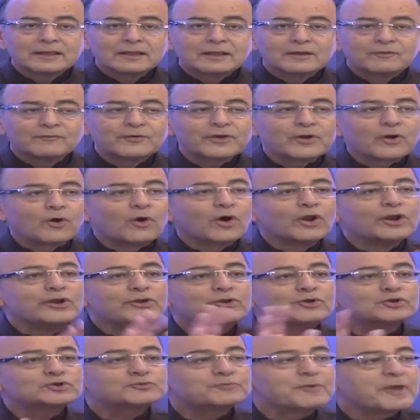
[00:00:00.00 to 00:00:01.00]
where all
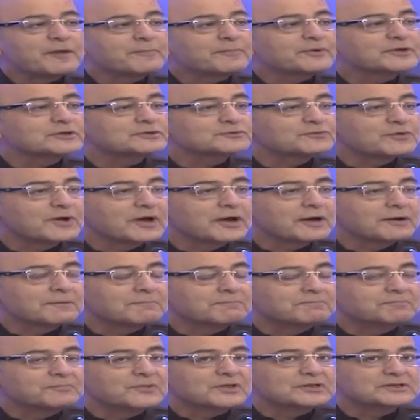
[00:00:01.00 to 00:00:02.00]
newspapers were
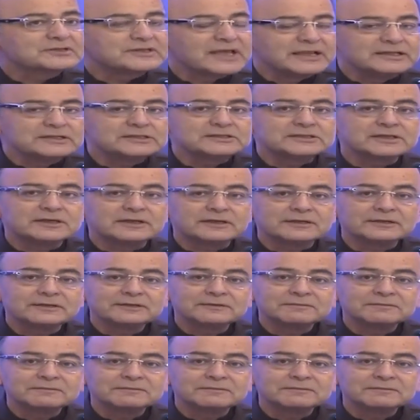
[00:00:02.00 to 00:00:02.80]
censored,